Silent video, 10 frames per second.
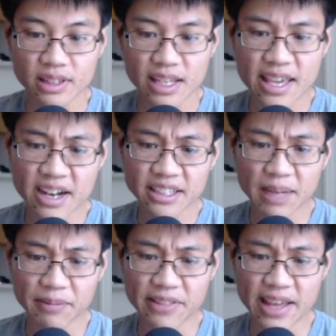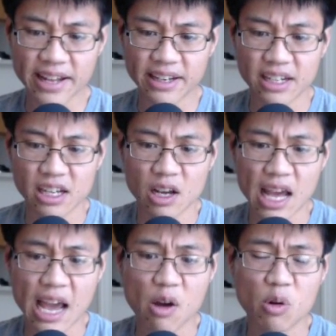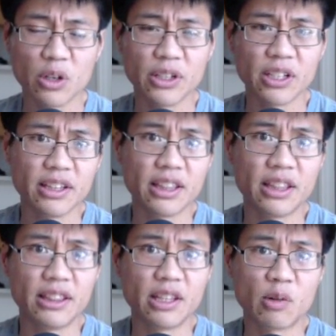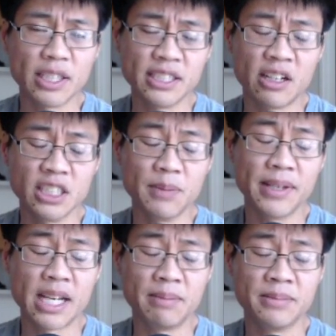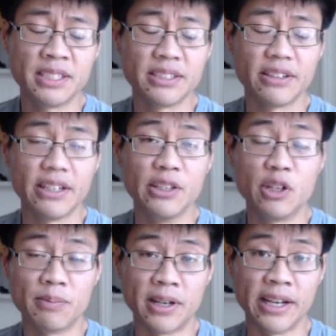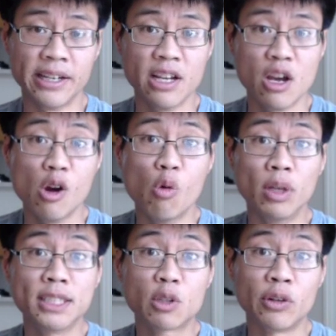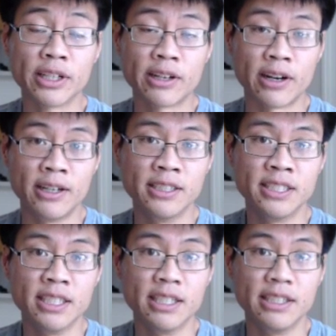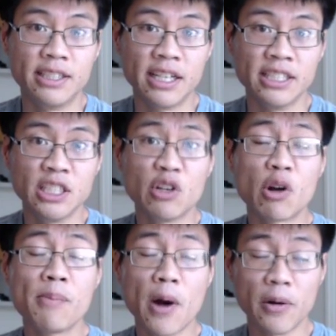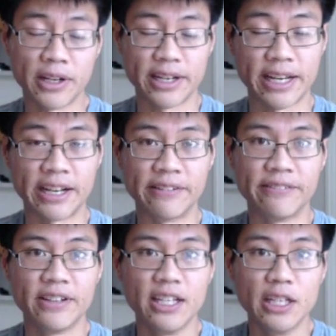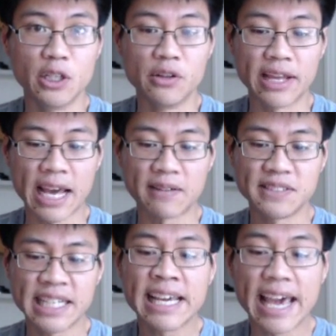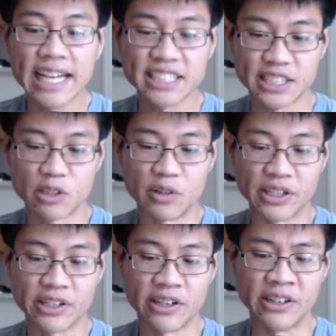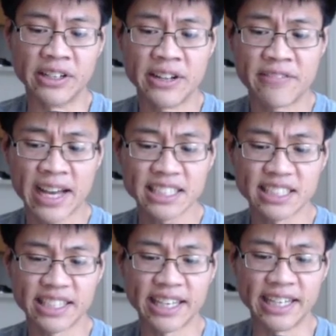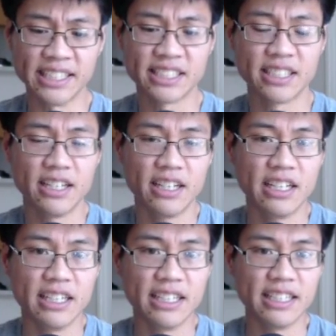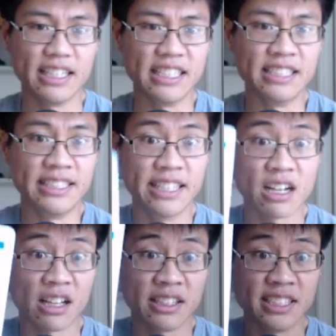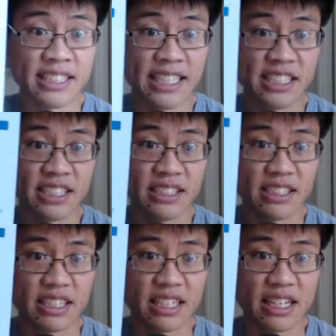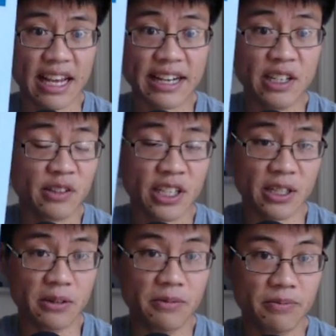And on top of that, the question also becomes, in your mind, what scoring cards does your opponent have? Do they have, say, Asia scoring card? And if that's the case, is decolonization a no-go?